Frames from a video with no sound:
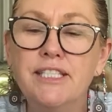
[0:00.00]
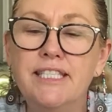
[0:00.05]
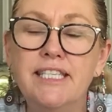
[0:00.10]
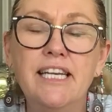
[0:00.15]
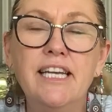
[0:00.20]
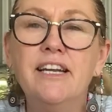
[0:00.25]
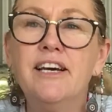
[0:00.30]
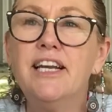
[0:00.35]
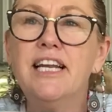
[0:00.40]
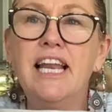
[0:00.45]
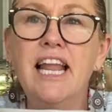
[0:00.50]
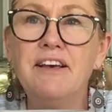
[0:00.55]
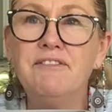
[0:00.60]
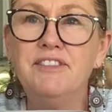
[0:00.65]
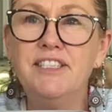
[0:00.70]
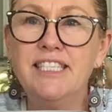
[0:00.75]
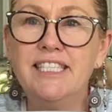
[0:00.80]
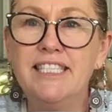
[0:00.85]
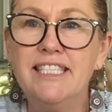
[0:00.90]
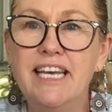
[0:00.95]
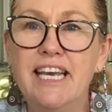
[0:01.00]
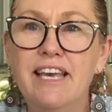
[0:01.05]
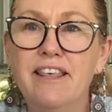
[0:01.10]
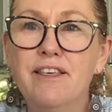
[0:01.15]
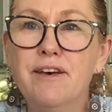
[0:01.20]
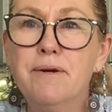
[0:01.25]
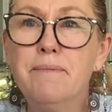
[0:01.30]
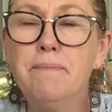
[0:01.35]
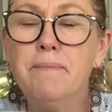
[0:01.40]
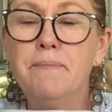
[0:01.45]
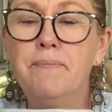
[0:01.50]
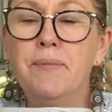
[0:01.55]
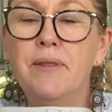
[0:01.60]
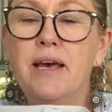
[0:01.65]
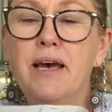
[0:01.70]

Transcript: in. I'd love to see them.